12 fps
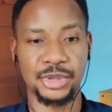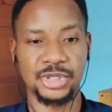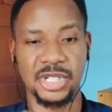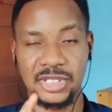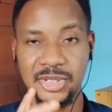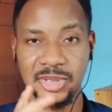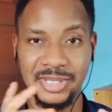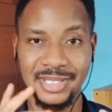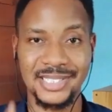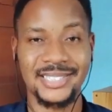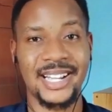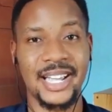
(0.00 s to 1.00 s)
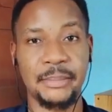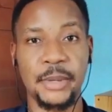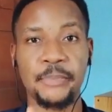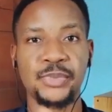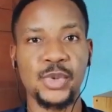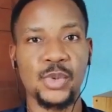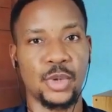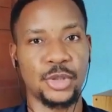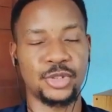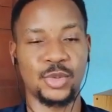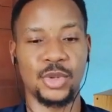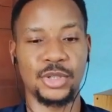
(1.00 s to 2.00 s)
You just need to describe
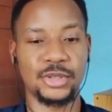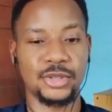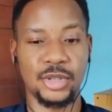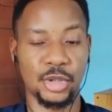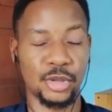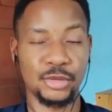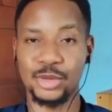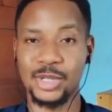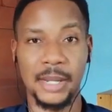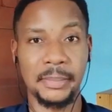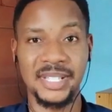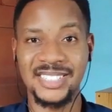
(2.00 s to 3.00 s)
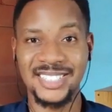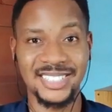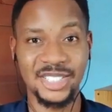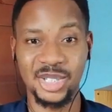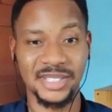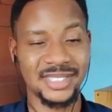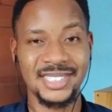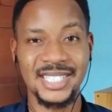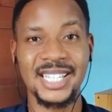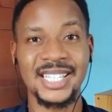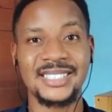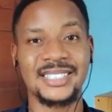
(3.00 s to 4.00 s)
what you want, or you can basically just
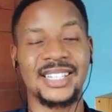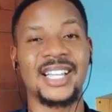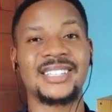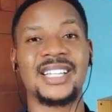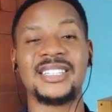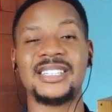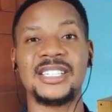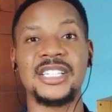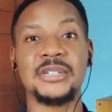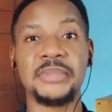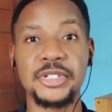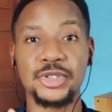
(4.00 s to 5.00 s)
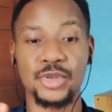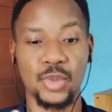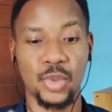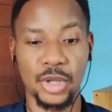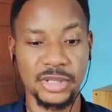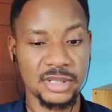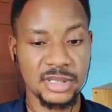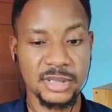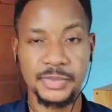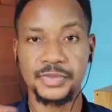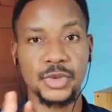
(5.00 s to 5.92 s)
select any image you want,